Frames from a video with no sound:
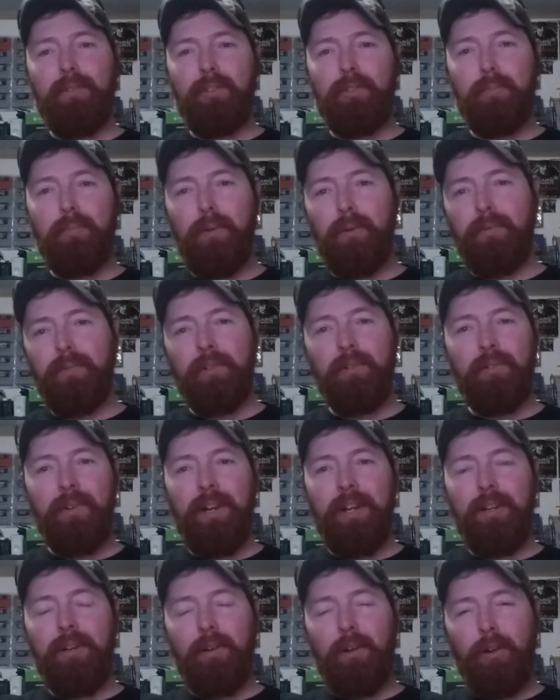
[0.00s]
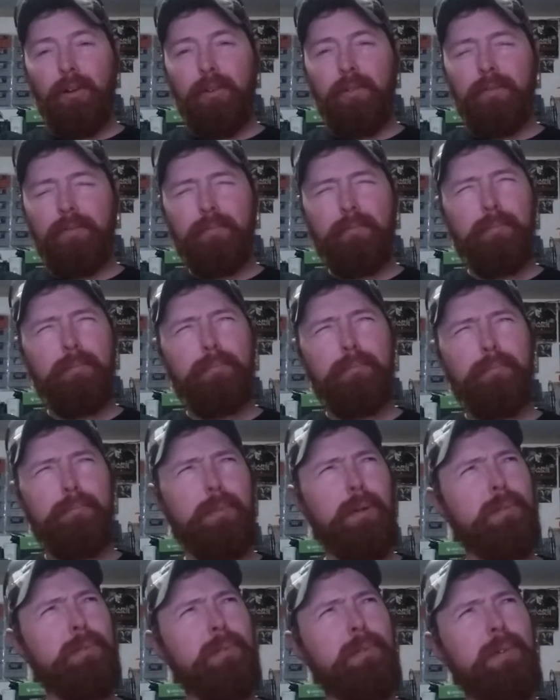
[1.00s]
that's moving
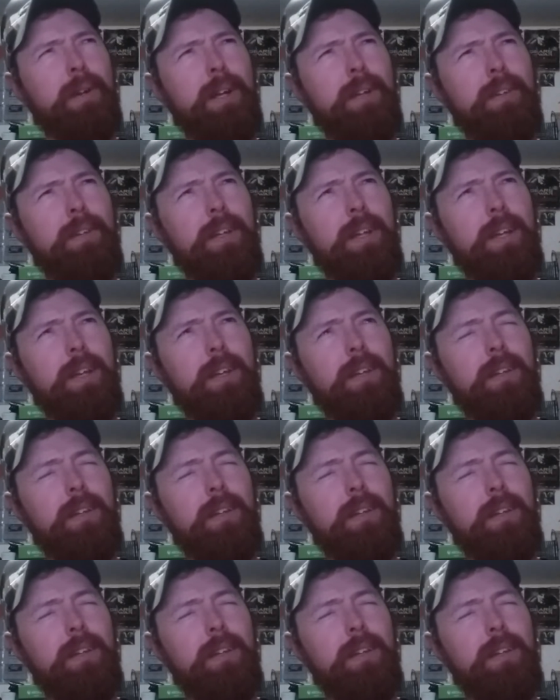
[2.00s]
around,